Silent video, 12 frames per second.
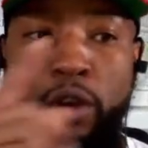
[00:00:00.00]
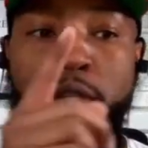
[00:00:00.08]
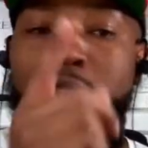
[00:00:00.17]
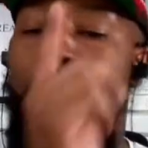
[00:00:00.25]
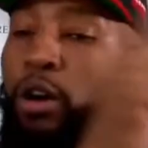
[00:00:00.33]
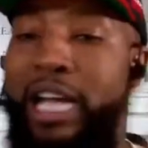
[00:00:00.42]
you're
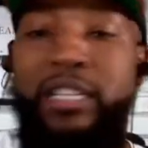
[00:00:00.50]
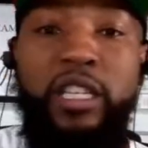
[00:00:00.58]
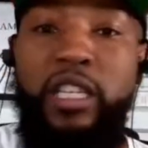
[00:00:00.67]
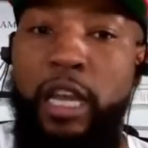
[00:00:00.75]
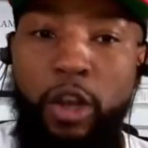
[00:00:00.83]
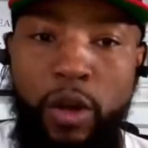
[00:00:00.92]
going to say, oh,
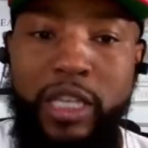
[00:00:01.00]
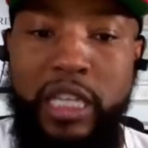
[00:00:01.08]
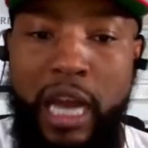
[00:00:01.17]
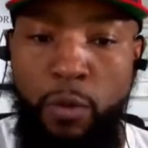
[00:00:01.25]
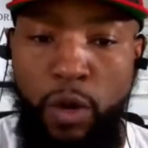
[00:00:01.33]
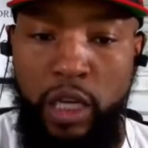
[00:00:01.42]
that's the same
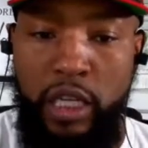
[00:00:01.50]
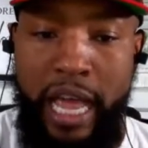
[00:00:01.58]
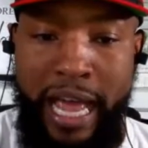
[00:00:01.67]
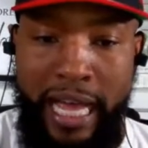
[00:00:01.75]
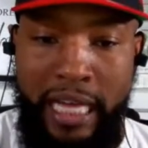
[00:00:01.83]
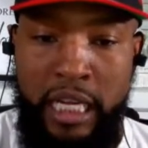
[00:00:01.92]
question I wanted
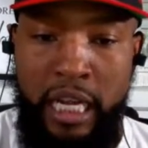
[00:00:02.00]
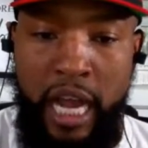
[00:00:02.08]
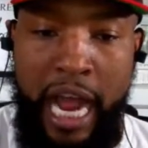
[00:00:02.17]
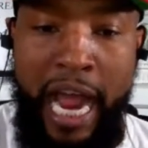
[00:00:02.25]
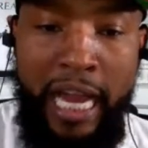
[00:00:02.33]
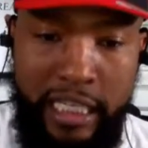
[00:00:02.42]
to ask.
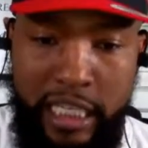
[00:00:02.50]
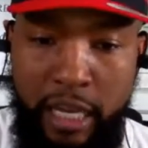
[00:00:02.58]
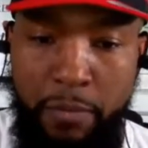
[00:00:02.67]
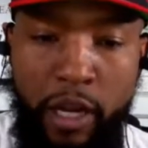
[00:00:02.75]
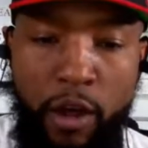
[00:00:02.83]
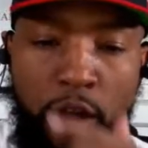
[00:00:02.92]
All right, let's
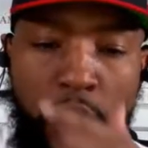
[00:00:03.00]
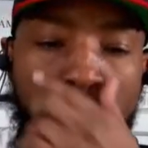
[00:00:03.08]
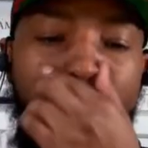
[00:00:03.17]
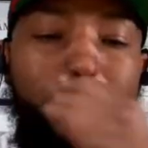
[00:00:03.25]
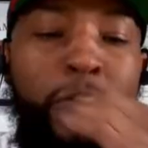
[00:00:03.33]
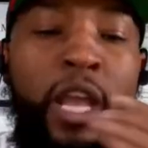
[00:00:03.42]
keep it
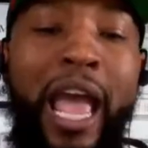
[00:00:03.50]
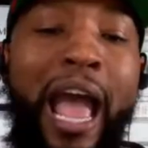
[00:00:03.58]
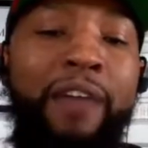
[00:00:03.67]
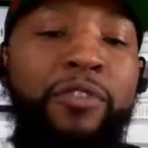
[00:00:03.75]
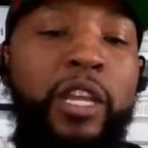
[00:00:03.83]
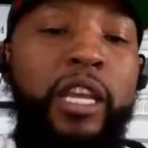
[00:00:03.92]
going, though.
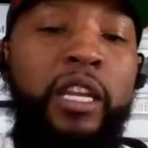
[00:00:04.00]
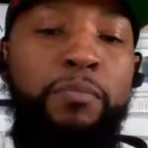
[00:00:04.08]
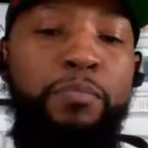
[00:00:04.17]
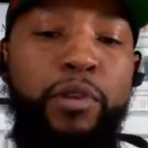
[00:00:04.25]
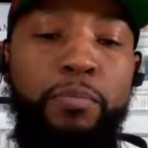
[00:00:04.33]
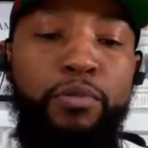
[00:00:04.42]
After
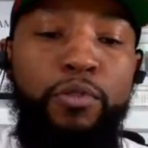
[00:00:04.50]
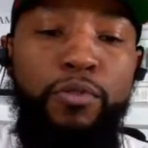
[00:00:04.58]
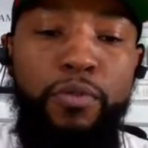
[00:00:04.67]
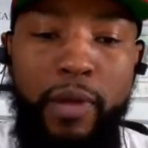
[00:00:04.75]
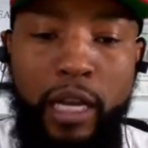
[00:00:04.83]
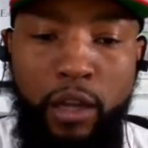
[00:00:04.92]
getting
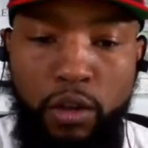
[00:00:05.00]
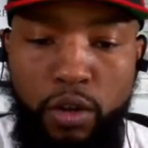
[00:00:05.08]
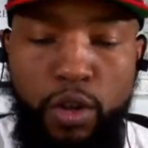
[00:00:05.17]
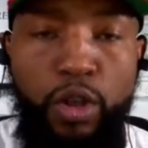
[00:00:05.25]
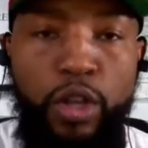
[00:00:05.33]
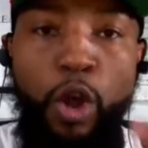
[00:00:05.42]
pre-approved for my
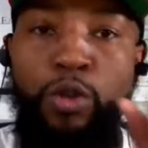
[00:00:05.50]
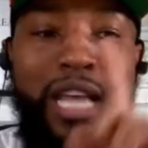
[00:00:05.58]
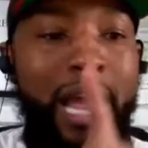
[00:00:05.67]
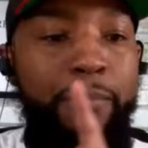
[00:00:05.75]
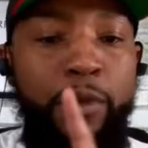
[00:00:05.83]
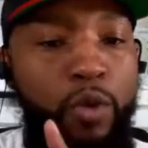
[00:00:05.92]
local...
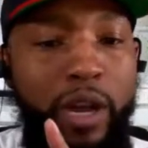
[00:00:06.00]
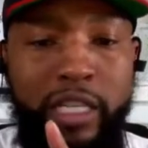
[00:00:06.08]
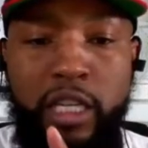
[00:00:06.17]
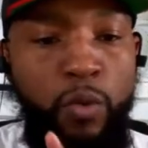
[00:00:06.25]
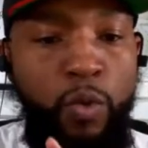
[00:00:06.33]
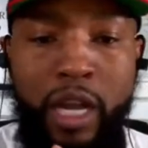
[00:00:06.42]
Oh, type your
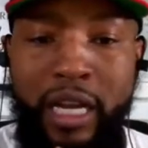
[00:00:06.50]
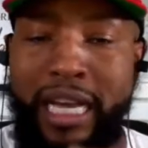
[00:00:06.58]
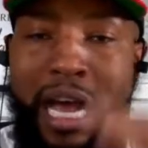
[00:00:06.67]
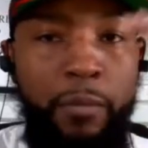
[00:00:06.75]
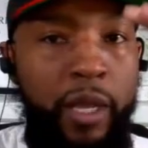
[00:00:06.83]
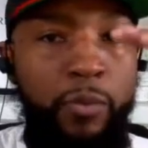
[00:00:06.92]
question in one
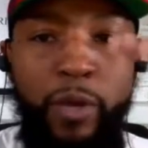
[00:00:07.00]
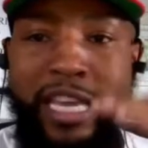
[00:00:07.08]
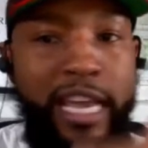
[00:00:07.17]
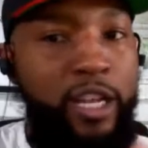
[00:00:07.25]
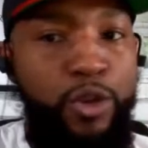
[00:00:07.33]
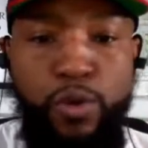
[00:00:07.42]
comment. We
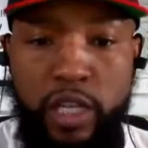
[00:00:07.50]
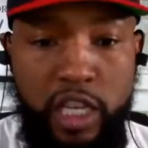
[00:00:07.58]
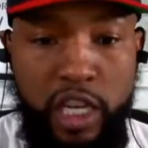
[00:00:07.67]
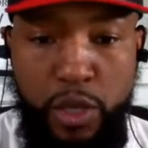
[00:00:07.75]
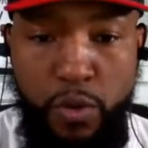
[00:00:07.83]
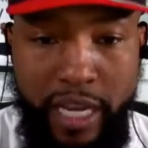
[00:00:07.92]
can't do
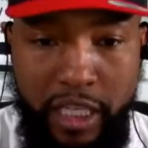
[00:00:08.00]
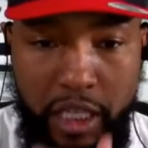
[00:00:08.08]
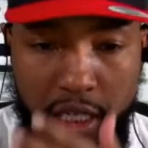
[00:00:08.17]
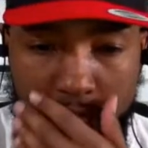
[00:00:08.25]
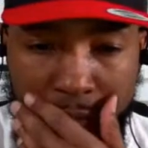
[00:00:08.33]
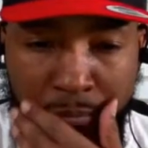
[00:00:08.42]

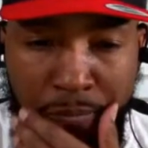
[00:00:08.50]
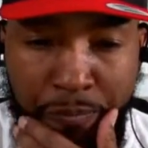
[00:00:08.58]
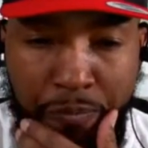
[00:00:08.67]
continuations.